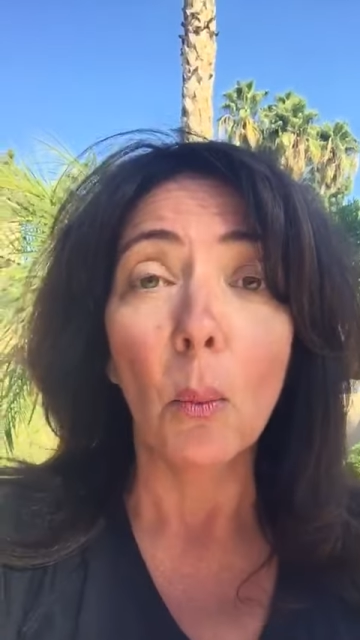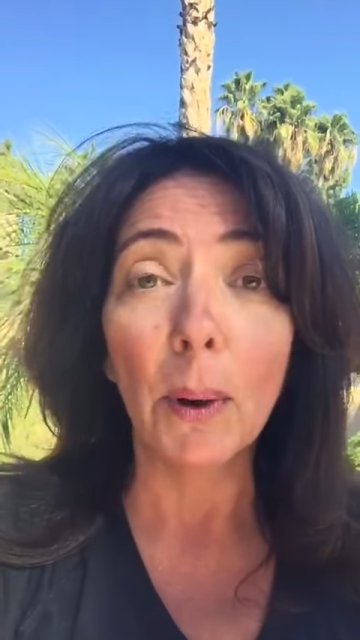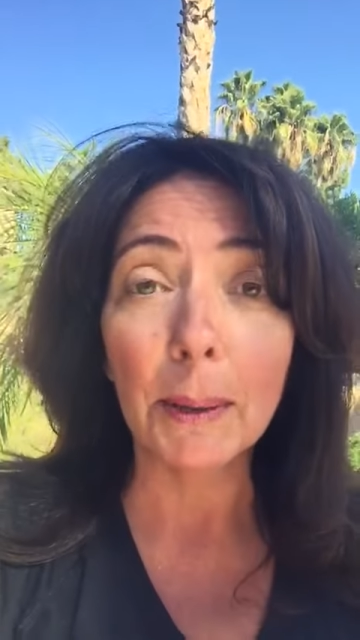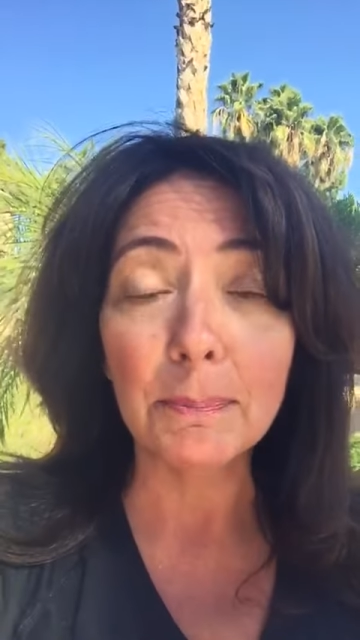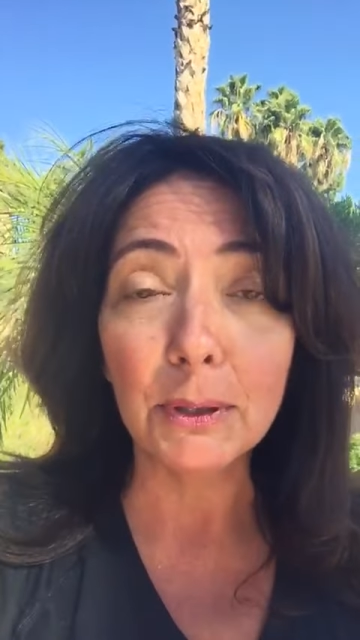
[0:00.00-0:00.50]

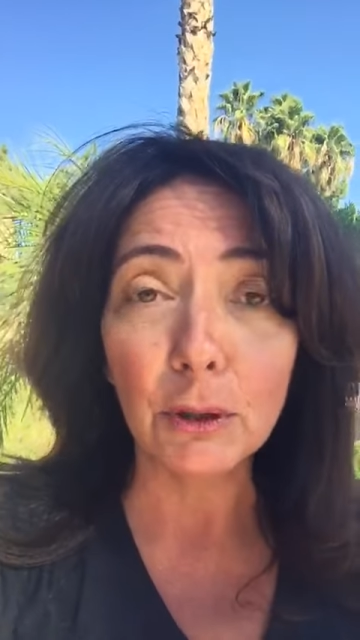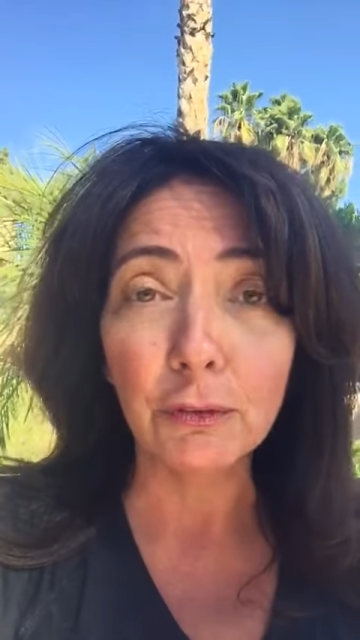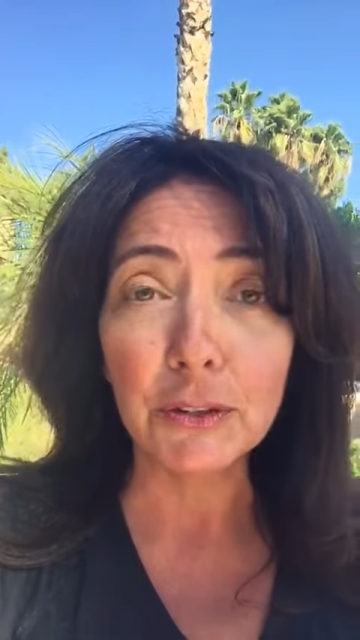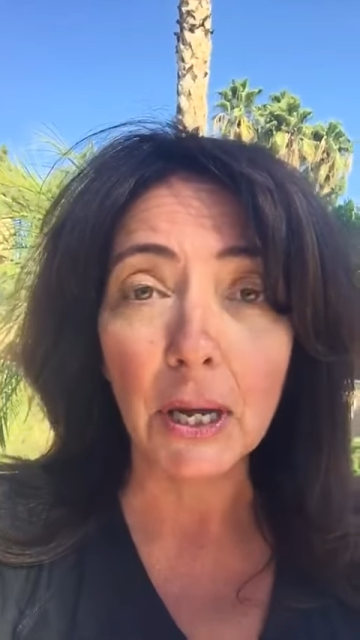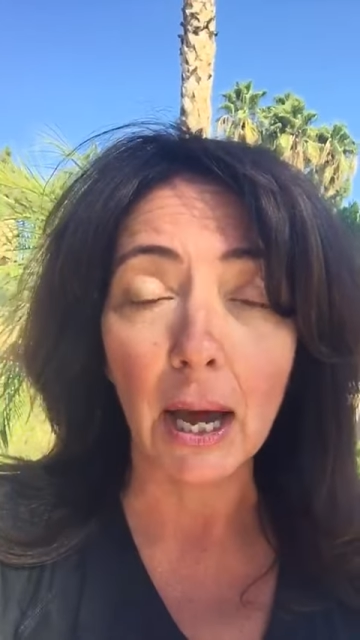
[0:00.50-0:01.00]
What a
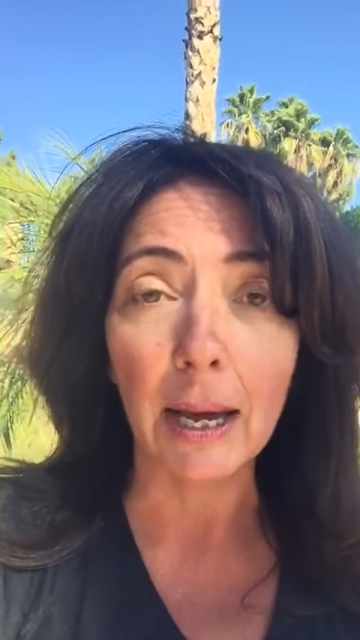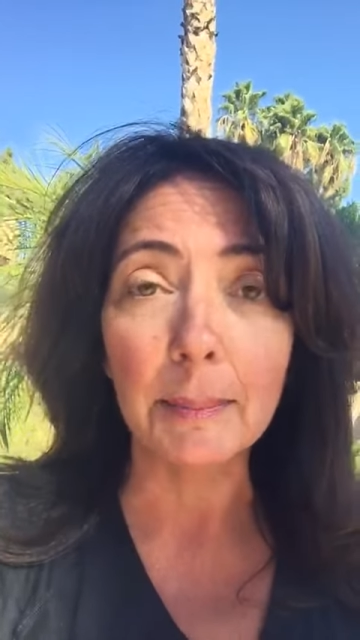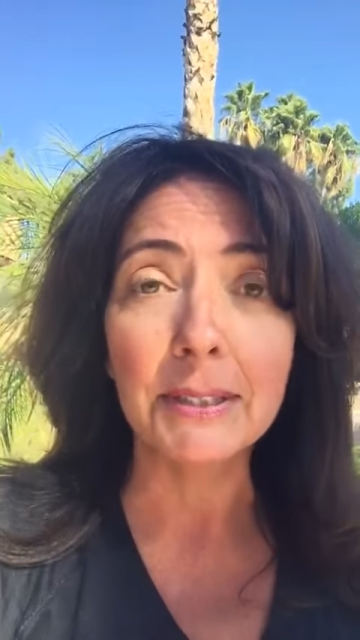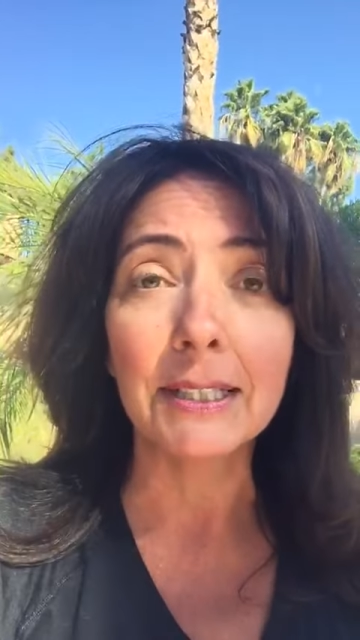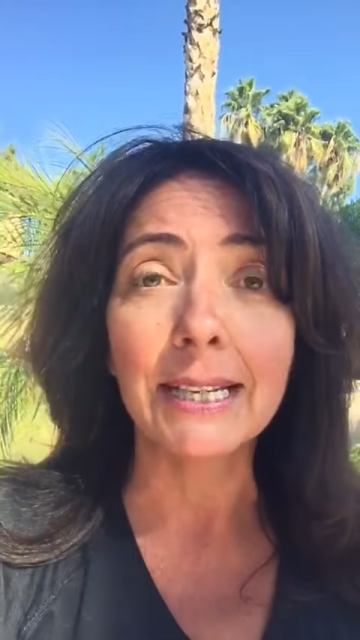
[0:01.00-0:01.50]
beautiful
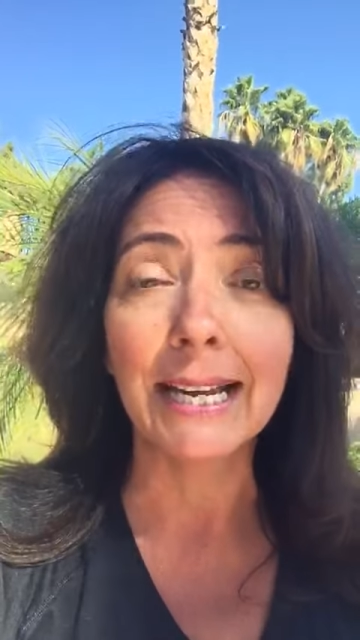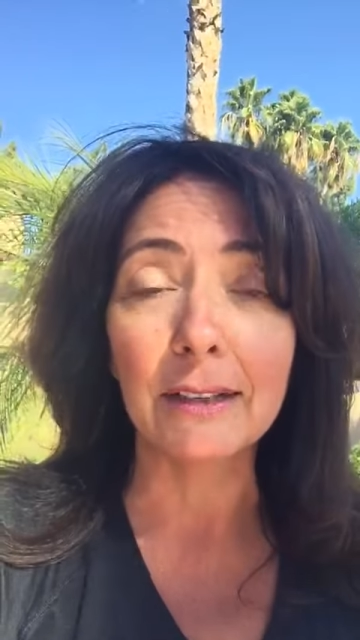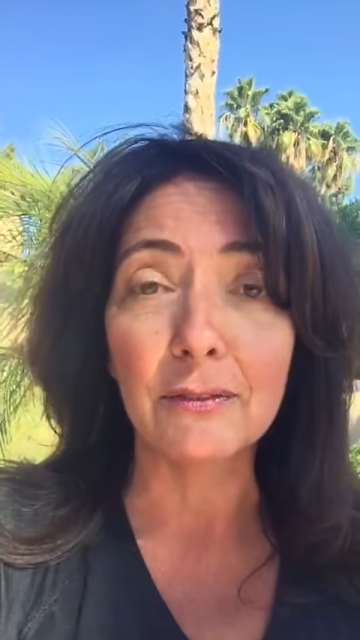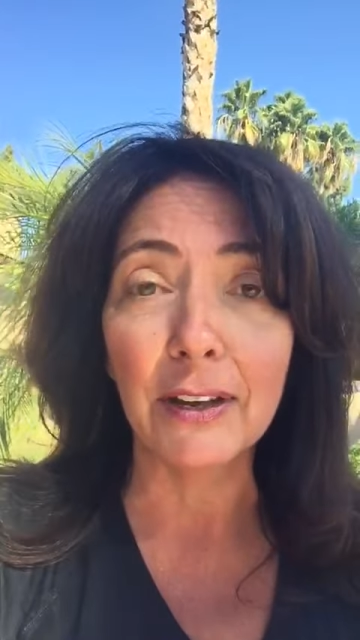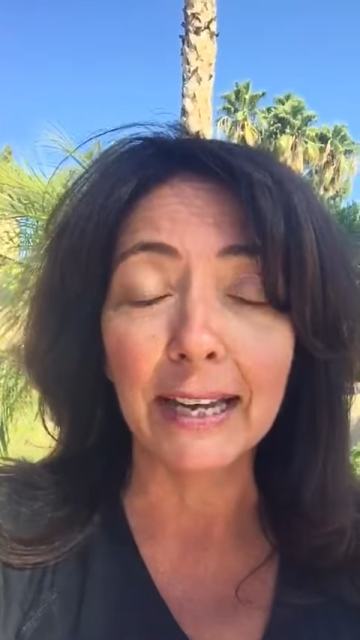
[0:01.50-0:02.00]
time to take
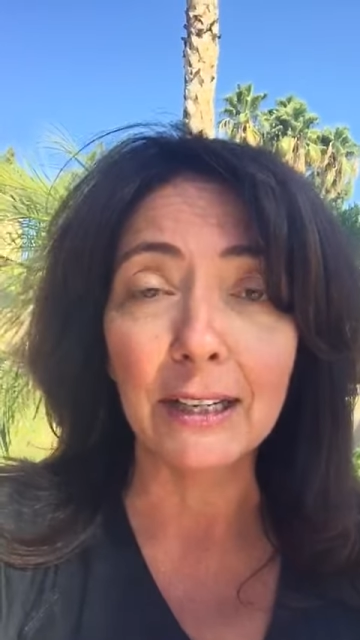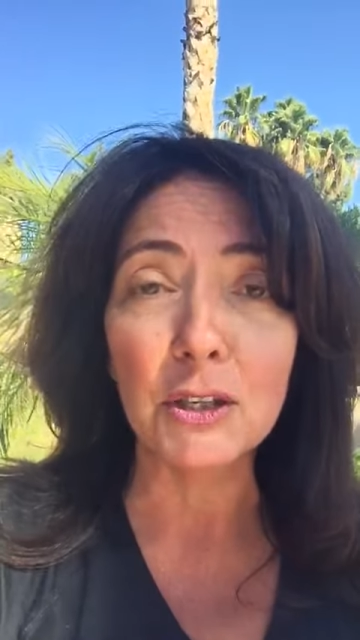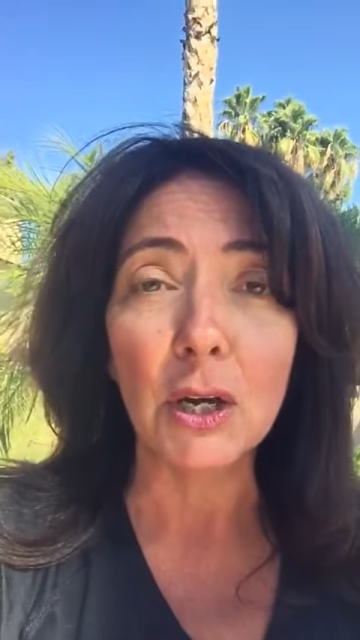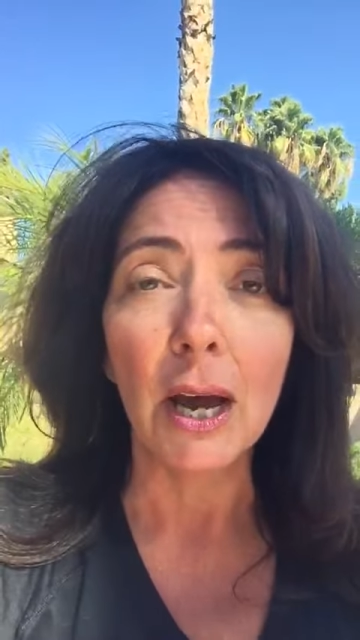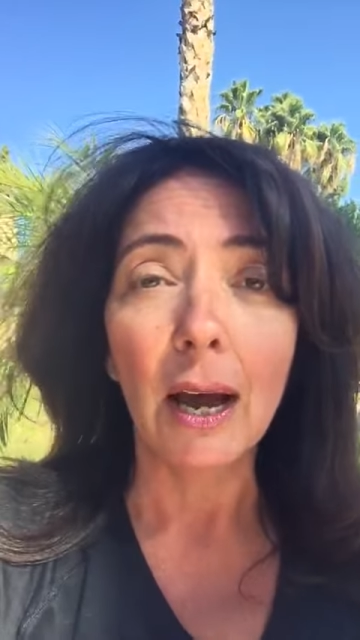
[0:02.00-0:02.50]
advantage